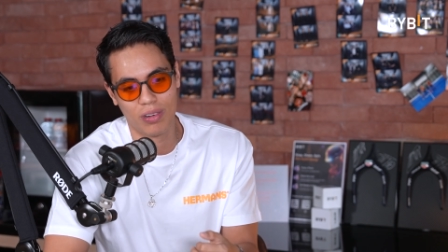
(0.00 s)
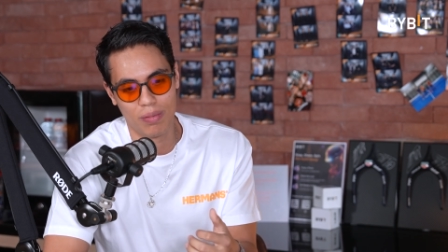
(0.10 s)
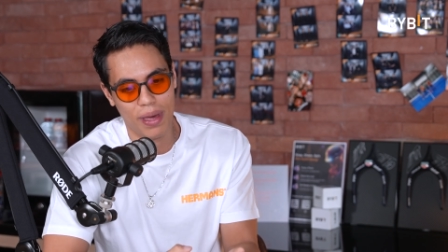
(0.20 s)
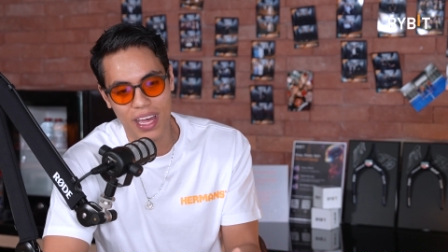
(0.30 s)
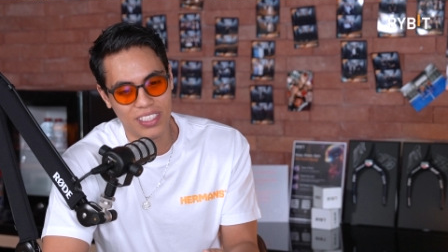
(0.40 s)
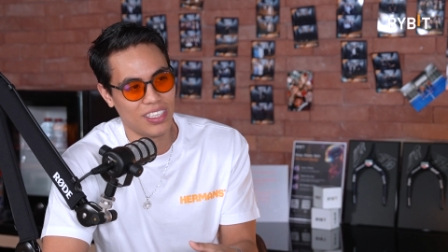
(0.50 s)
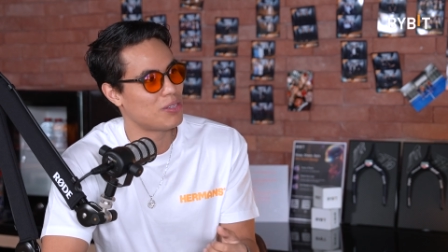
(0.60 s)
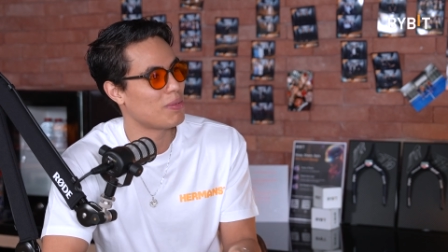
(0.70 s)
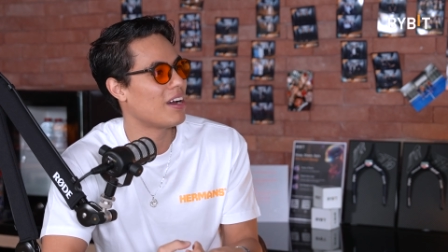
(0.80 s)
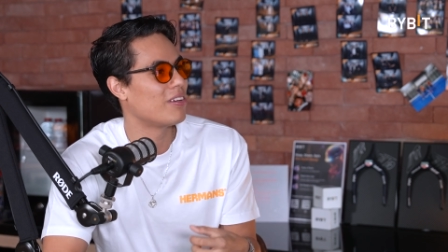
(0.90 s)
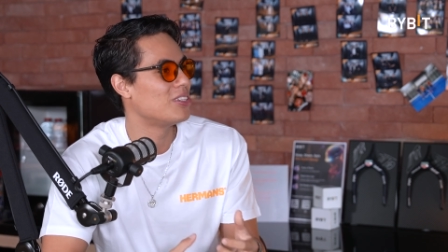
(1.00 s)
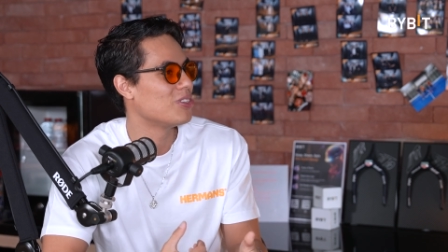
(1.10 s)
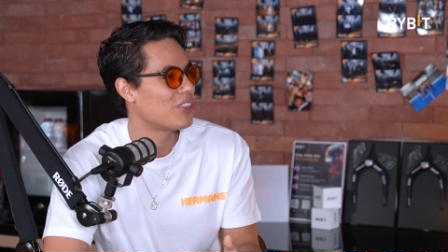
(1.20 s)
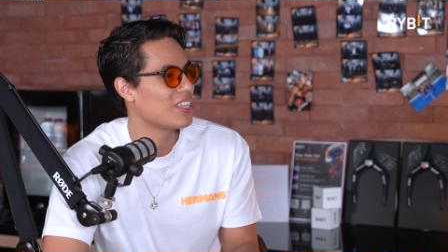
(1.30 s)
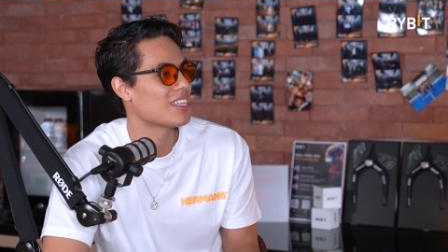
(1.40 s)
to invest, teach me how to
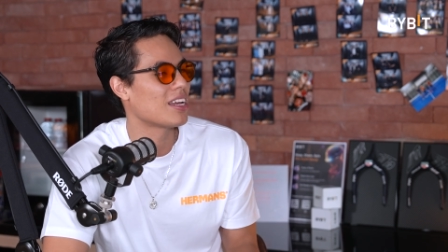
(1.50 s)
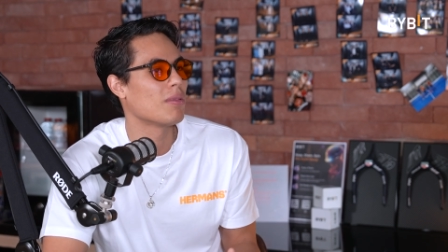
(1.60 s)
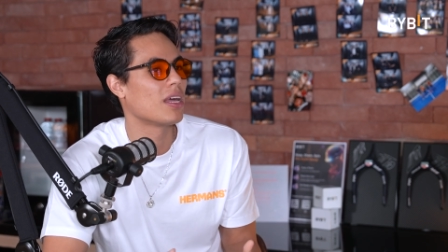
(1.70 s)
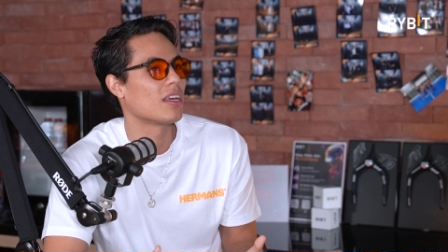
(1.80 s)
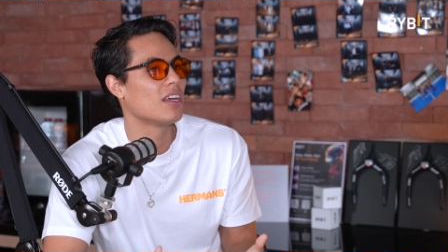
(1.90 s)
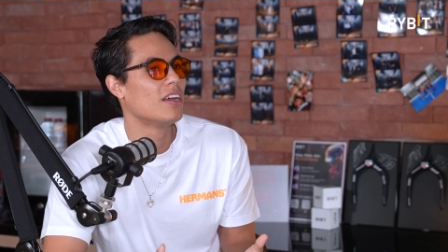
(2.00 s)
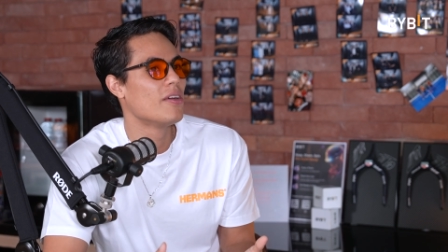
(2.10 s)
do things. And I'm like,